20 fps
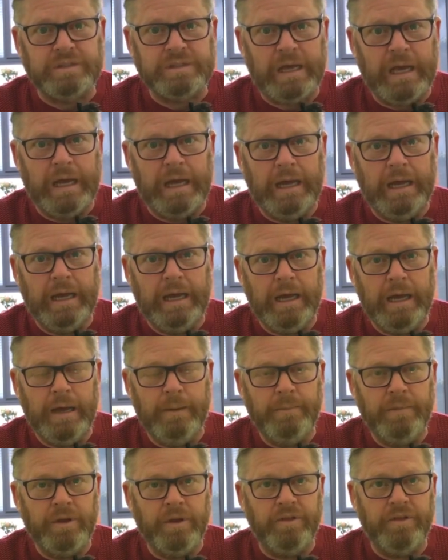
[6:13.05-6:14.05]

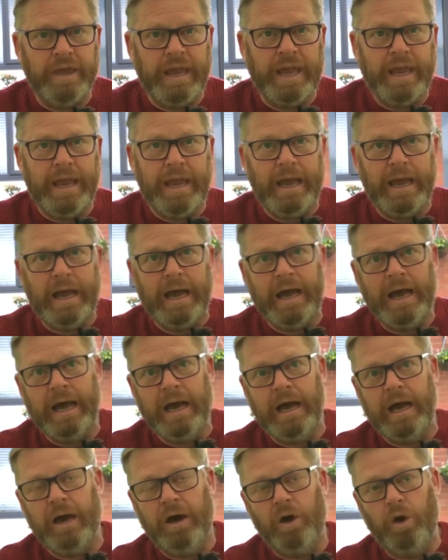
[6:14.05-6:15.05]
they
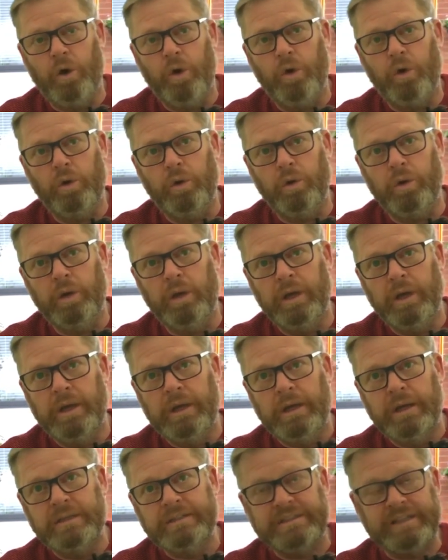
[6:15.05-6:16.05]
are all
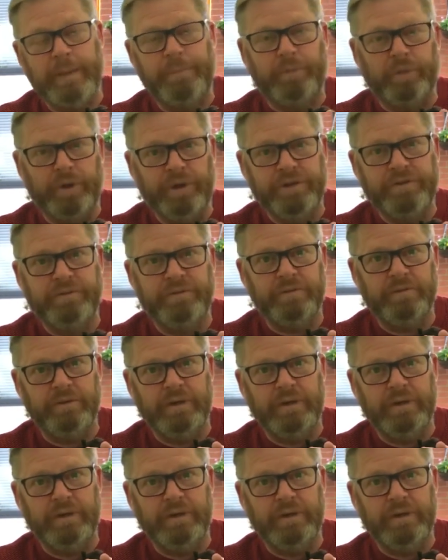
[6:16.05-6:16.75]
separate.